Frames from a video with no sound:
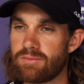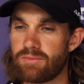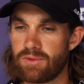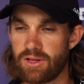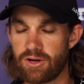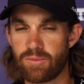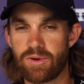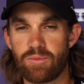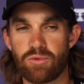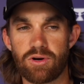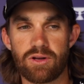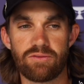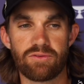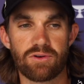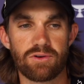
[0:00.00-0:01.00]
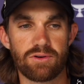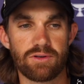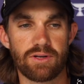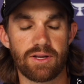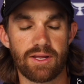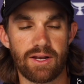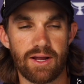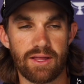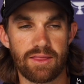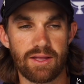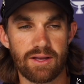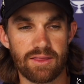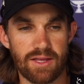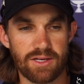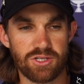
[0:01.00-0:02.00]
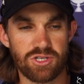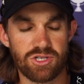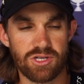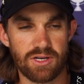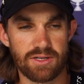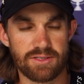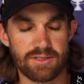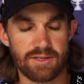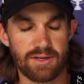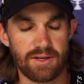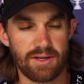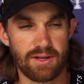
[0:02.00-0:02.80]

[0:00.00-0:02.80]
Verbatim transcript: a little bit more difficult, and I think that's just